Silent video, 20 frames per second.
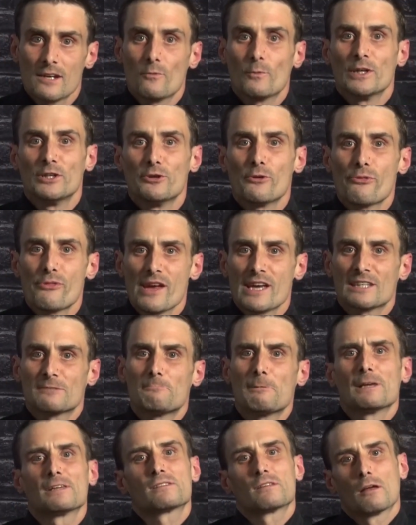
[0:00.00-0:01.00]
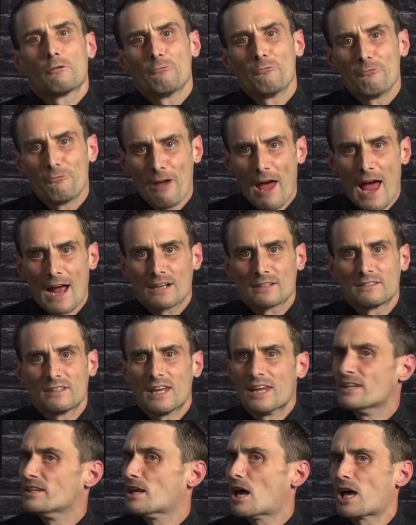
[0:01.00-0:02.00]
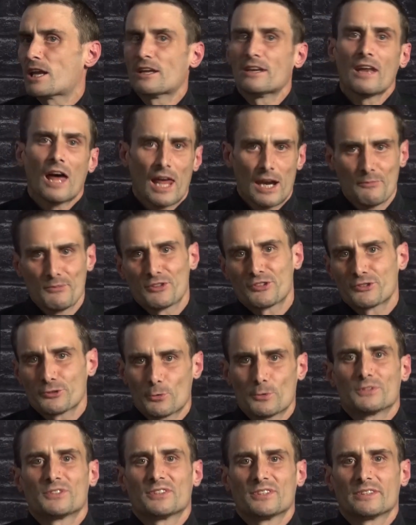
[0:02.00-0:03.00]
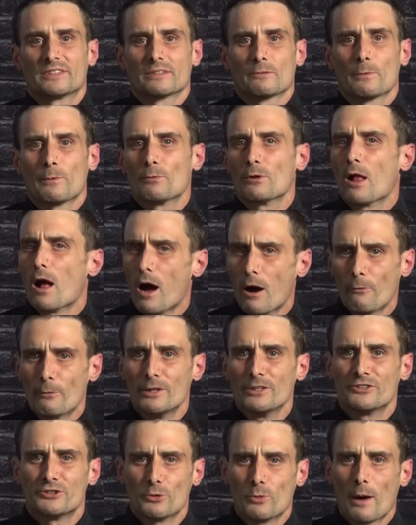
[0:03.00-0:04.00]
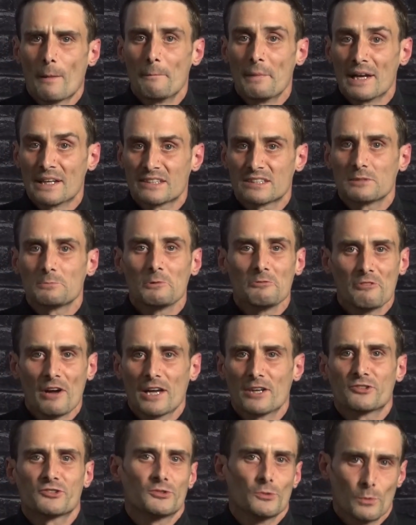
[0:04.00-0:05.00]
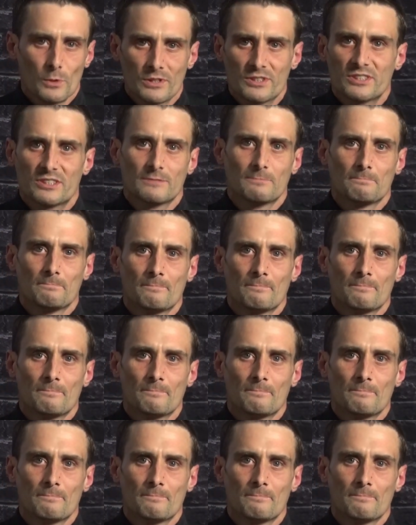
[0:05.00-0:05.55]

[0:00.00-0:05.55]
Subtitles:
We do things based on fact and not anonymous sources. We will always do our best to provide a source.